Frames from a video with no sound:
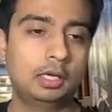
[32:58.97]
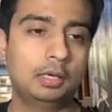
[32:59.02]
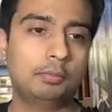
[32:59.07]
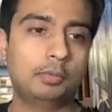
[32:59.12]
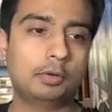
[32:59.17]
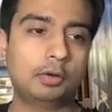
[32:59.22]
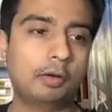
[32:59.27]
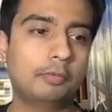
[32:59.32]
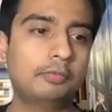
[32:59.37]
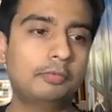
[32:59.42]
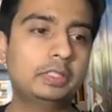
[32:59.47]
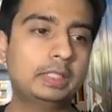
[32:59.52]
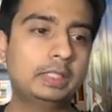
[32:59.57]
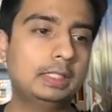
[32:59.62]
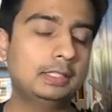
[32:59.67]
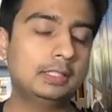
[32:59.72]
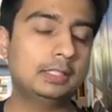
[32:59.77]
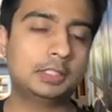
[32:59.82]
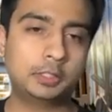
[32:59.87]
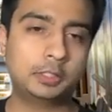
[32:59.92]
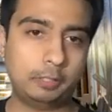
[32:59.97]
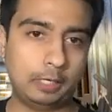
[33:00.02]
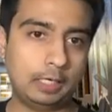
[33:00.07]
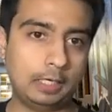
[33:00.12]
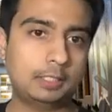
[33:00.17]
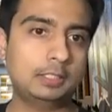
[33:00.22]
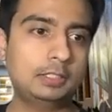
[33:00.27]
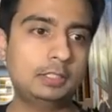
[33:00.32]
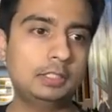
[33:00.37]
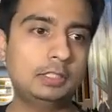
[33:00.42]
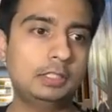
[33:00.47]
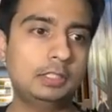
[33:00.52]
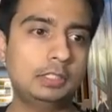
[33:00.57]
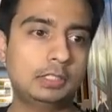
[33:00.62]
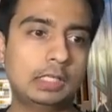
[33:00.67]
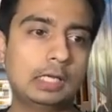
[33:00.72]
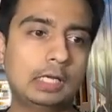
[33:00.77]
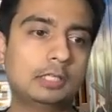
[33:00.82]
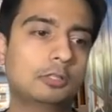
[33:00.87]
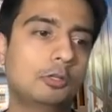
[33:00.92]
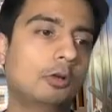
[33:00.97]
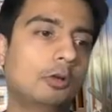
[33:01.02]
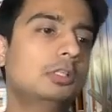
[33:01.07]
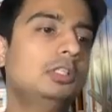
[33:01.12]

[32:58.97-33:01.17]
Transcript: But obviously this strategy is like not